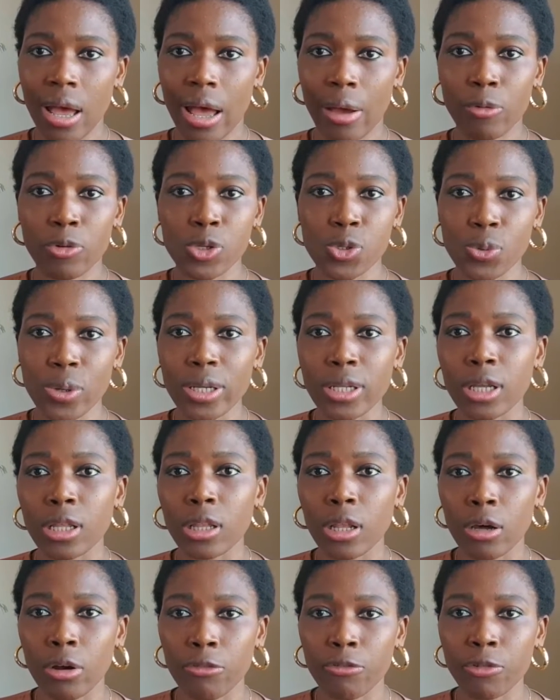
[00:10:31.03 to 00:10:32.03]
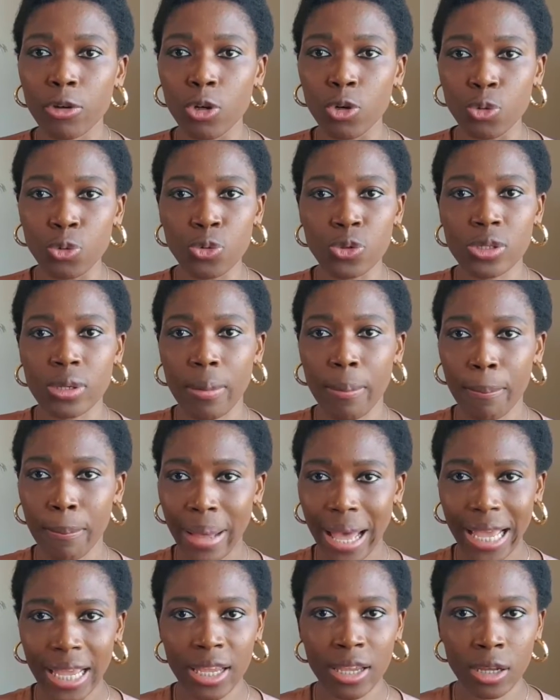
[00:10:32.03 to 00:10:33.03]
I was wearing a lot of loose,
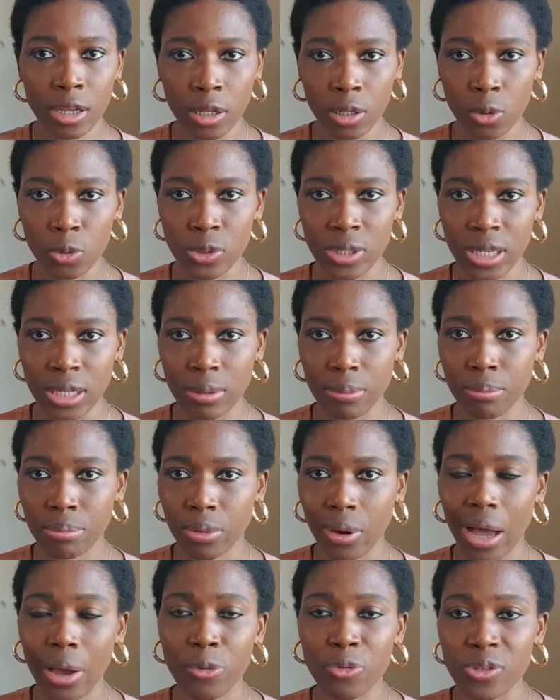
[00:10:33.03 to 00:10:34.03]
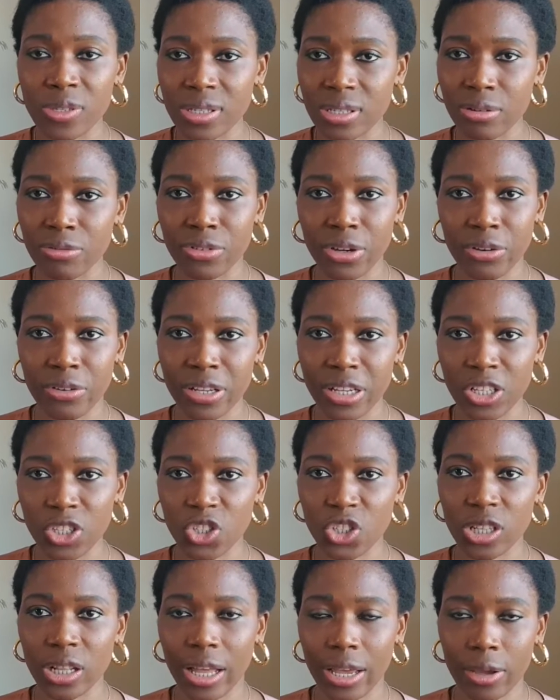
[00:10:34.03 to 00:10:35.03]
bagging clothing, but I was still very
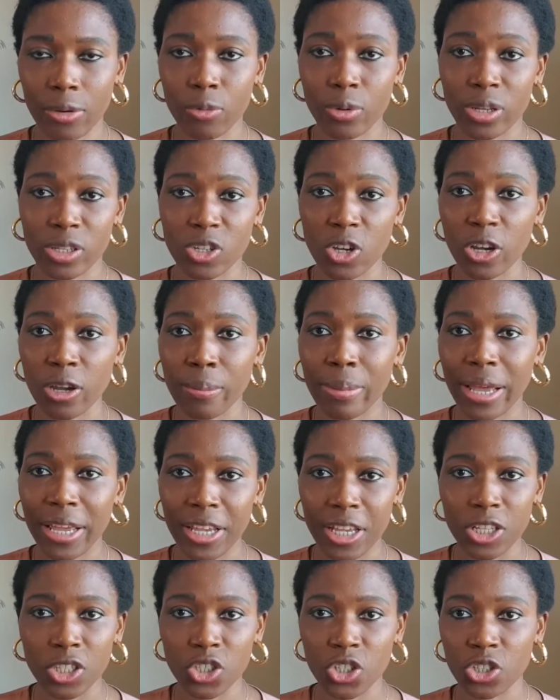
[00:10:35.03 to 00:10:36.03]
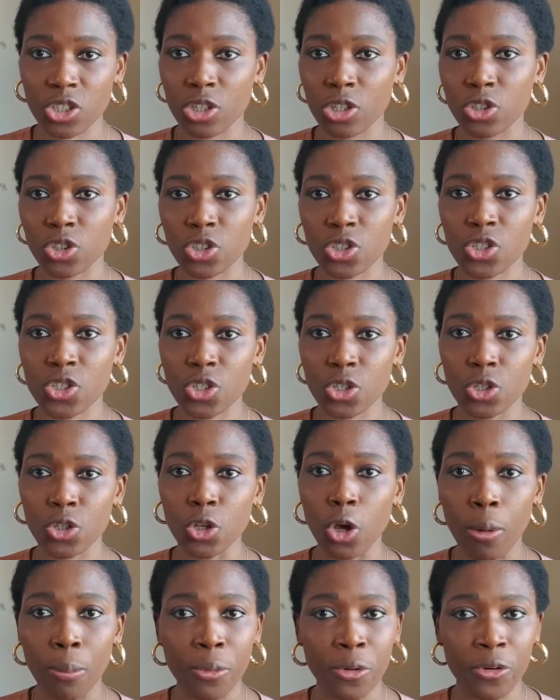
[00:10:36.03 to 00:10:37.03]
itchy. Like when I talk about itchy, not just your
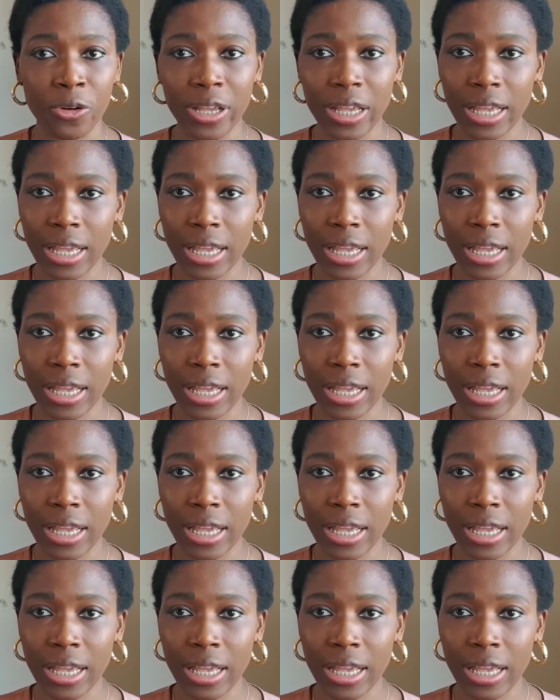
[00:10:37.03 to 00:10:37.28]
normal